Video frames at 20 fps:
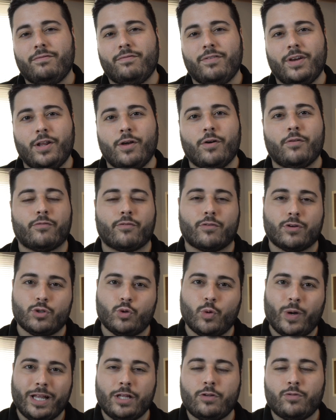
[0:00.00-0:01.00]
video for
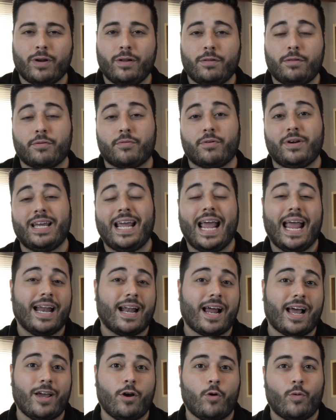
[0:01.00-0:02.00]
2023 and
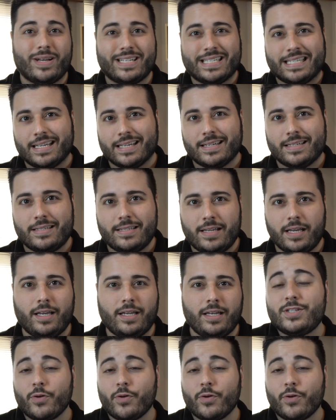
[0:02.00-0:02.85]
iOS 16.